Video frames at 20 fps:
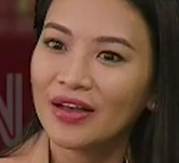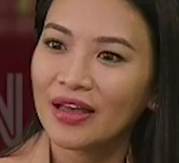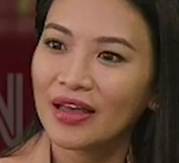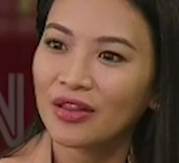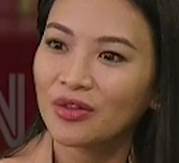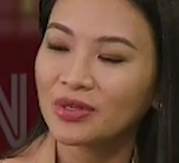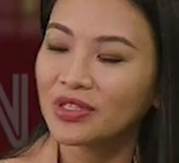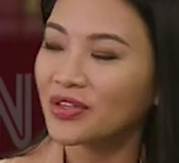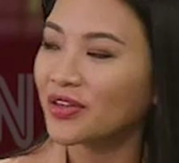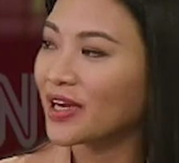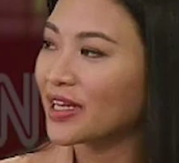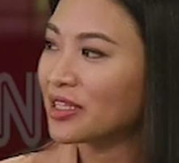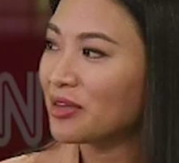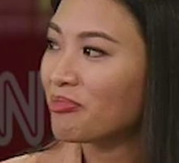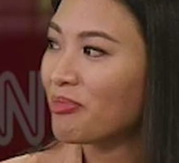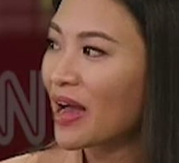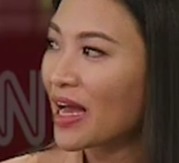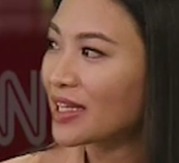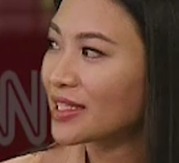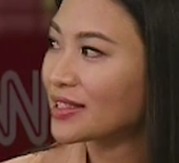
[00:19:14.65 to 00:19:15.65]
it was already
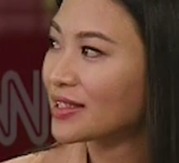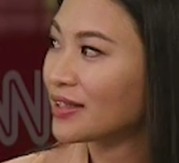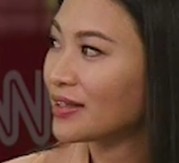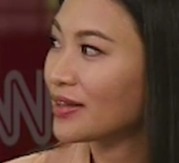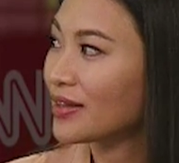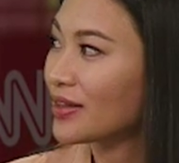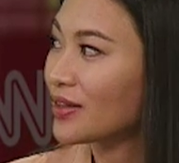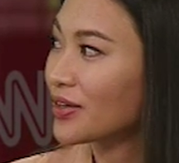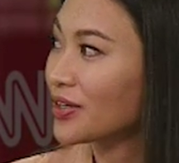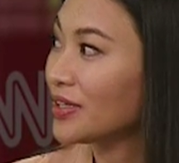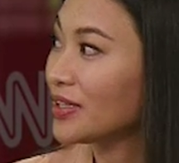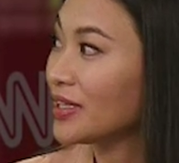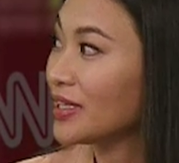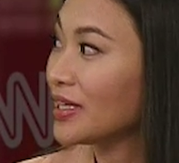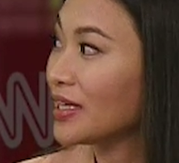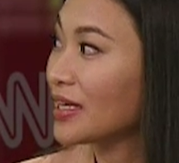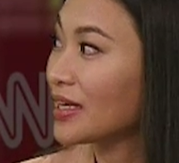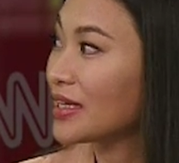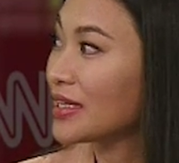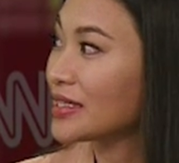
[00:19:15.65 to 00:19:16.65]
passed in third
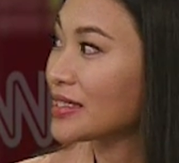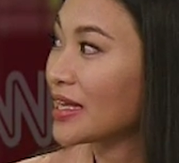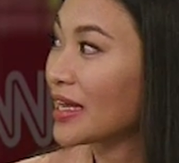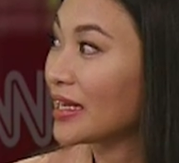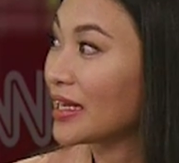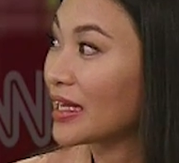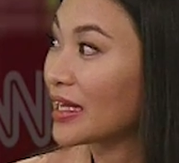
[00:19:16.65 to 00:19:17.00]
reading in the Senate.